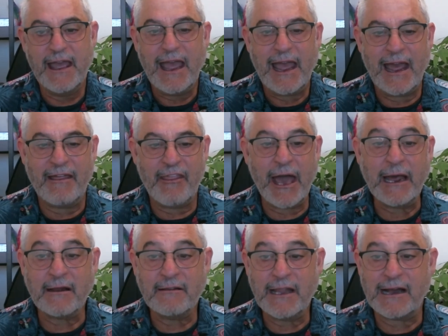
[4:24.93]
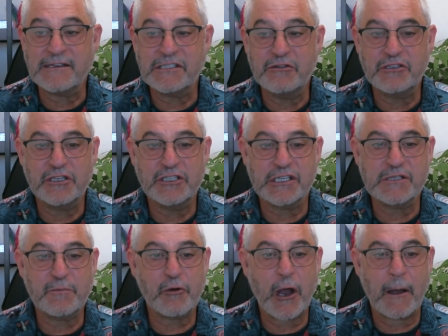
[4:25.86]
And that allows you to
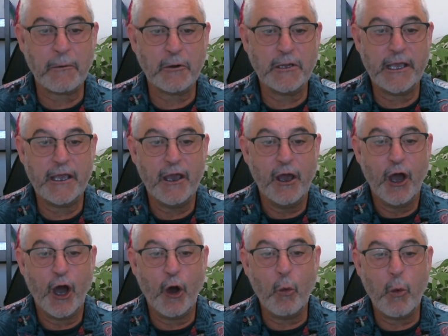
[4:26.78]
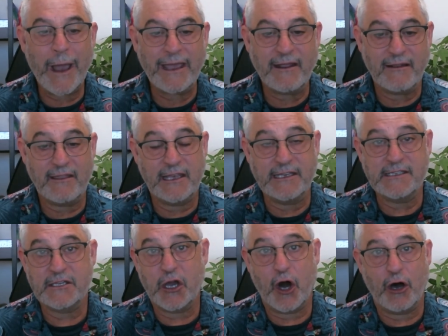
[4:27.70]
just properly await
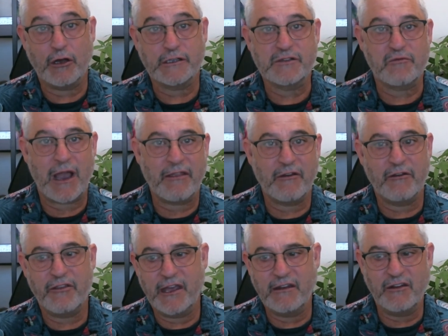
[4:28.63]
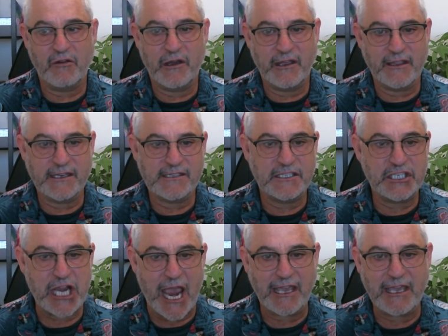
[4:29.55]
these calls rather than doing this
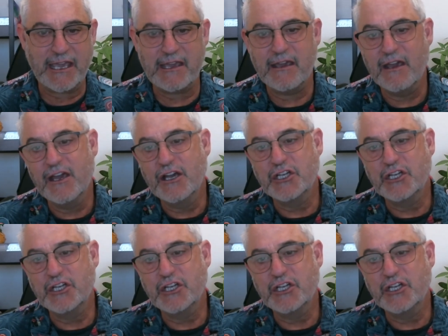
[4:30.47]
janky,